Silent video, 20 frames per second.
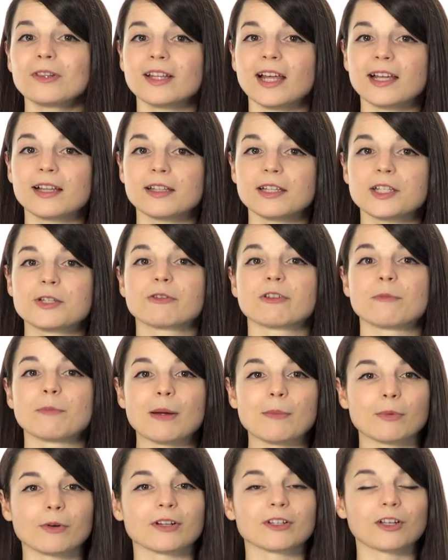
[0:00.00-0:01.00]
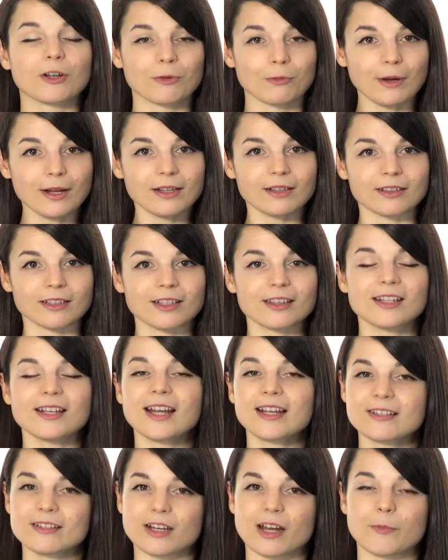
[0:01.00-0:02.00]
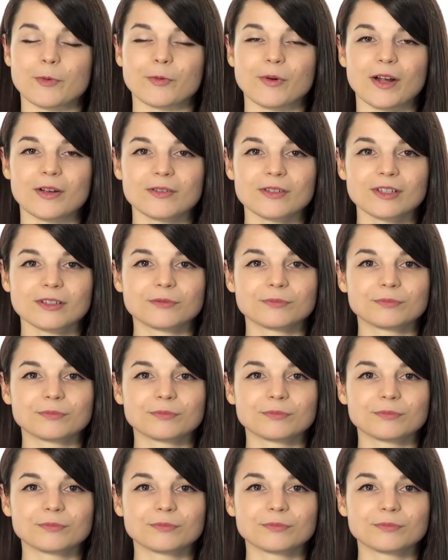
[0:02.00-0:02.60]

likely to remember it correctly the next time around.